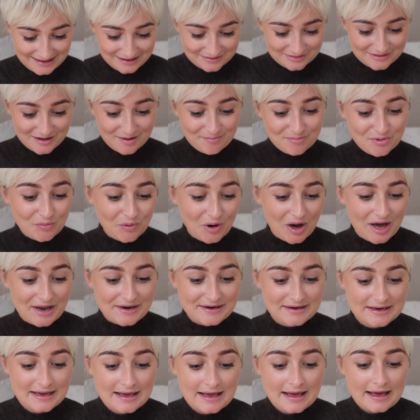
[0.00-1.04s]
Number
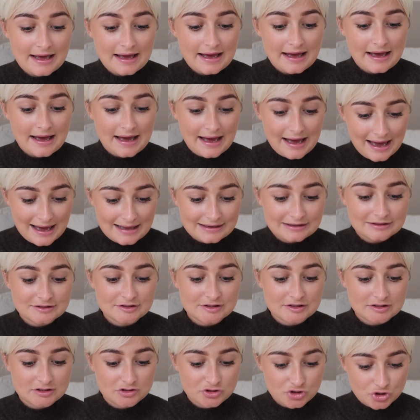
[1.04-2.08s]
one,
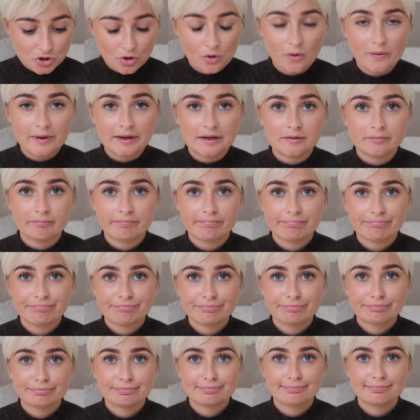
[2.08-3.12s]
allantoin.
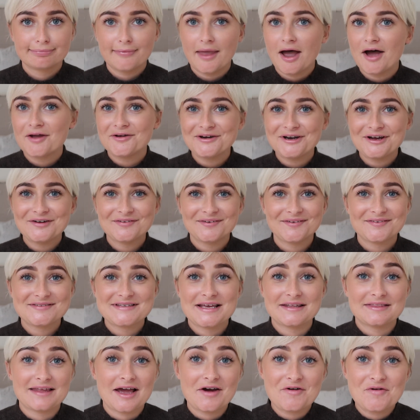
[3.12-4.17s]
I don't know if I've
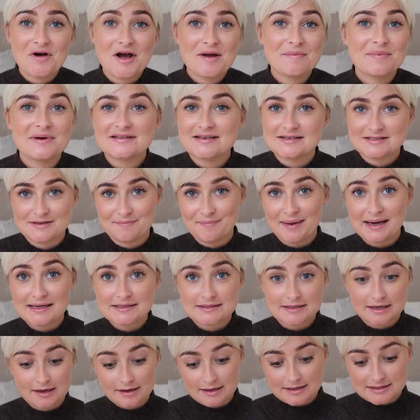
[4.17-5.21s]
said that right, but it doesn't
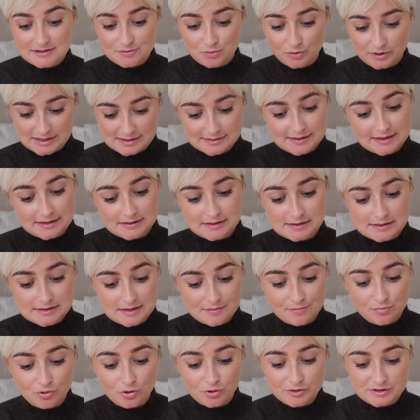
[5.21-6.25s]
matter. It's what it does that's
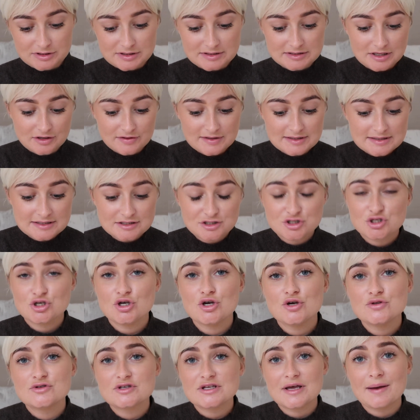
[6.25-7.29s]
important. So this
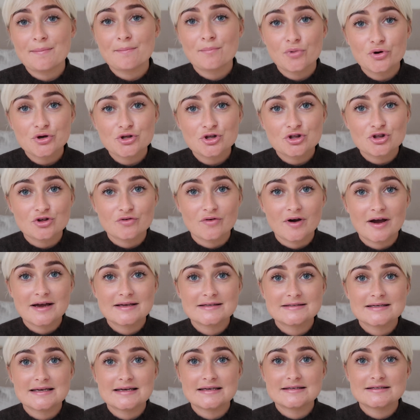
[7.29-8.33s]
soothes and
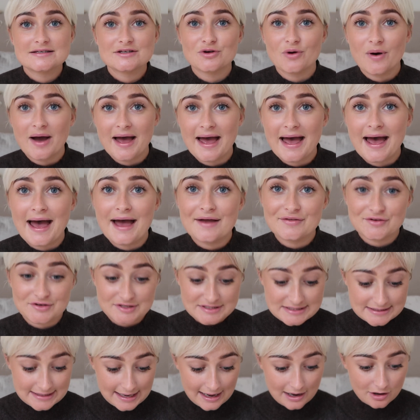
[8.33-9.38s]
moisturizes your hair and your
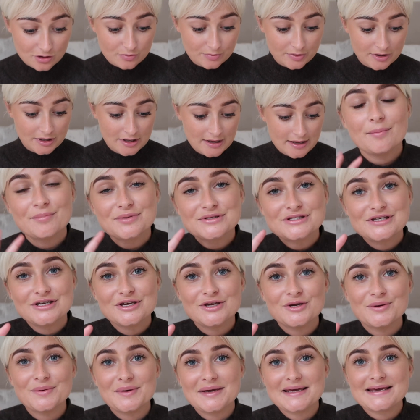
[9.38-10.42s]
scalp. Number
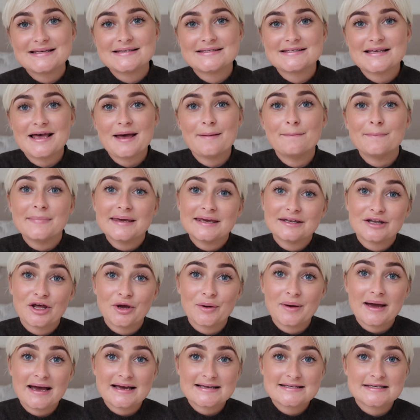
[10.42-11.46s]
two is
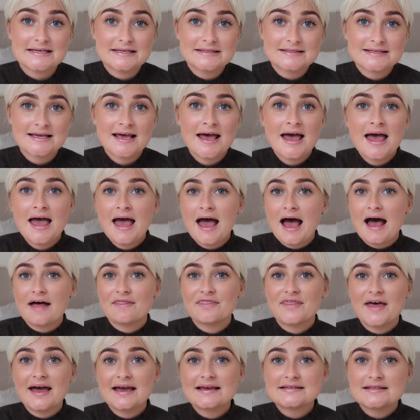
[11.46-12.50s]
amino acids,
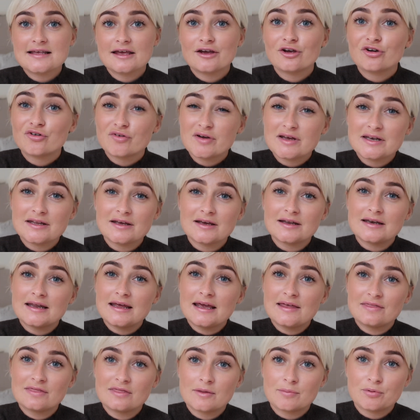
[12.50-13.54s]
and that is the ingredient
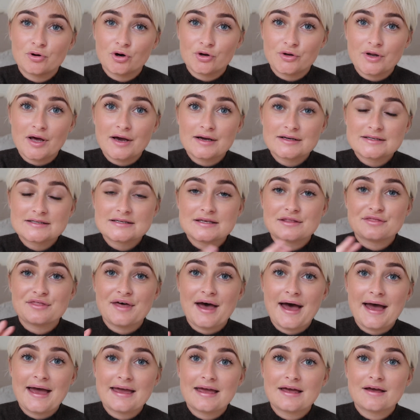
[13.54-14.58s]
in the products
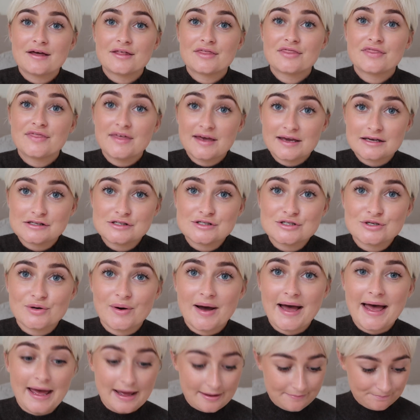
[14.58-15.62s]
that thickens your
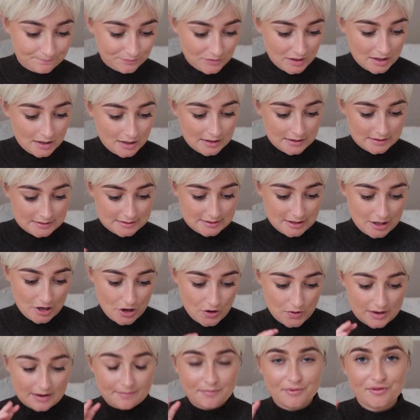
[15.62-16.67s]
hair.
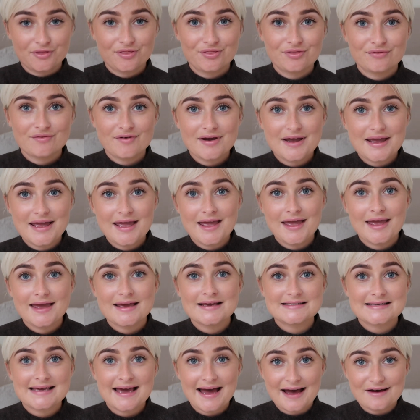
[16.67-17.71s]
So number three
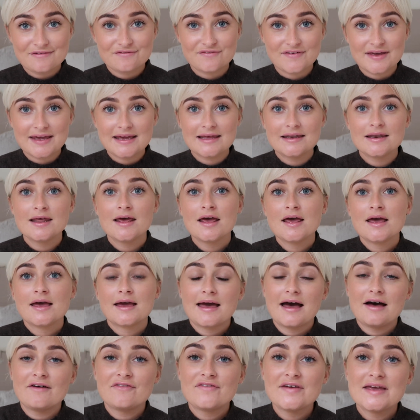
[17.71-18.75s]
is caffeine.
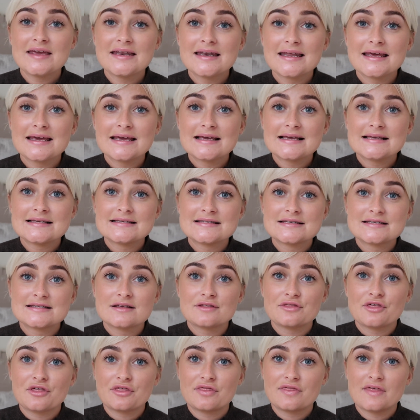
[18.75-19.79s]
Caffeine is
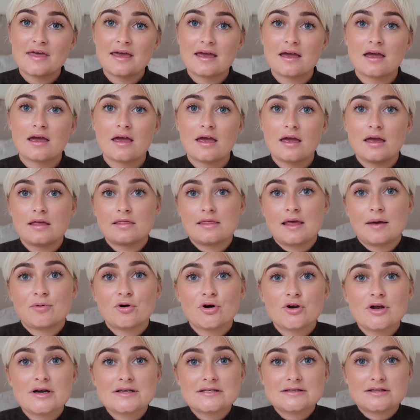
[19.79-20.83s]
the thing in their
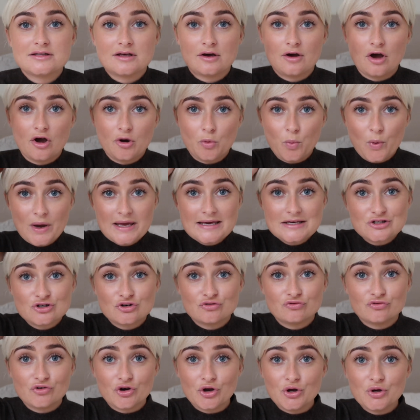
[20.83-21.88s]
products that awakes
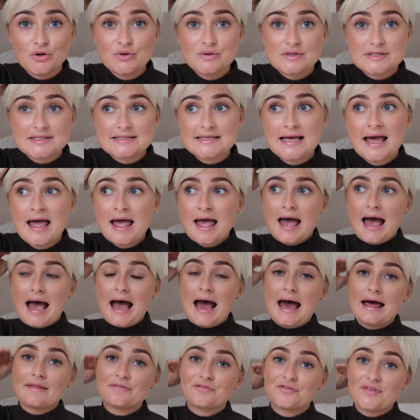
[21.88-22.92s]
your roots,
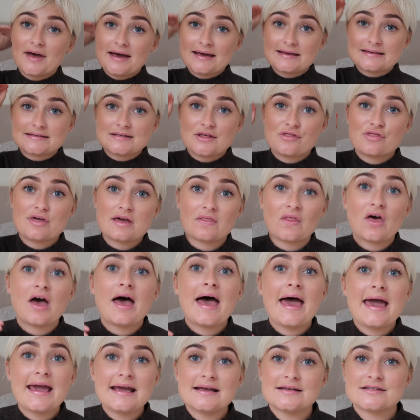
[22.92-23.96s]
and that is the thing
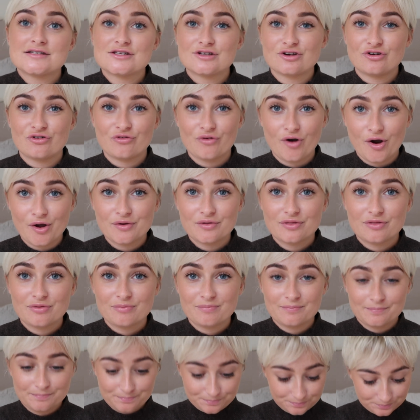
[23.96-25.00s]
that aids the growth.
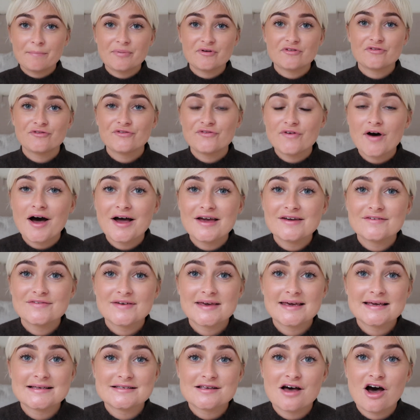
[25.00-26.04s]
Number five
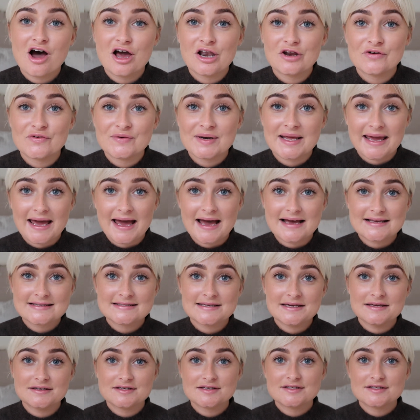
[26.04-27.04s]
is hyaluronic acid.